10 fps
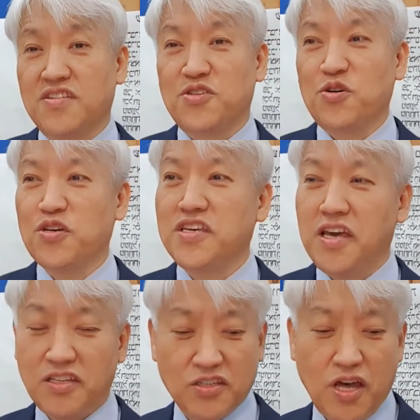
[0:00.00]
So he
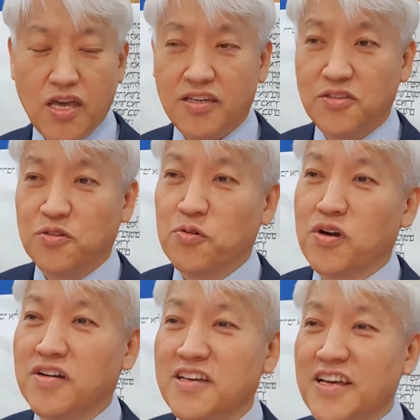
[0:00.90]
had a diet,
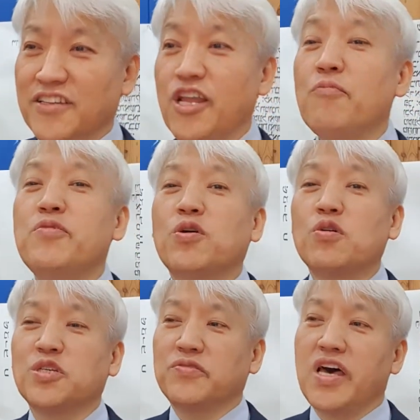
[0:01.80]
or not
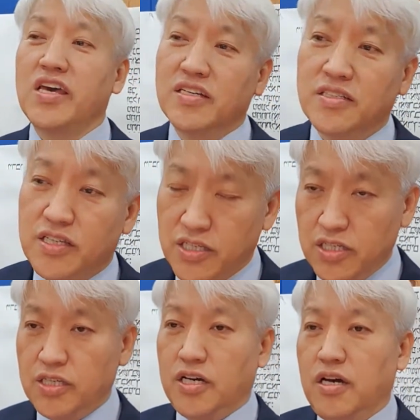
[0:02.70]
because of diet,
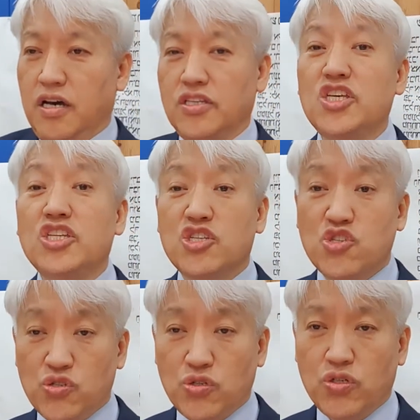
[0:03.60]
he needed
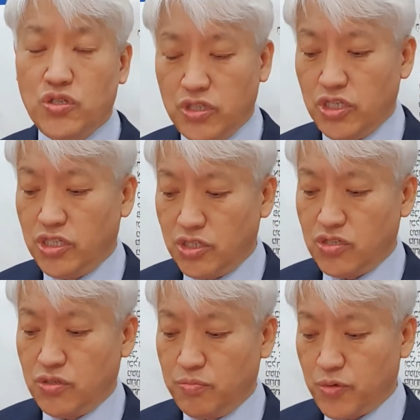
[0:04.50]

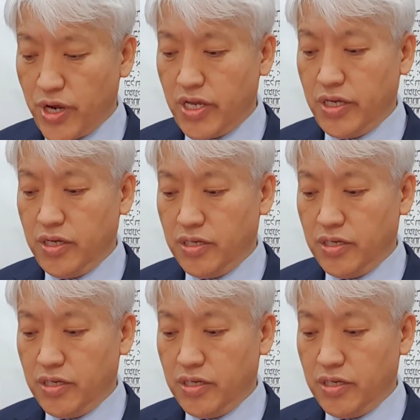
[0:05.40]
to pray.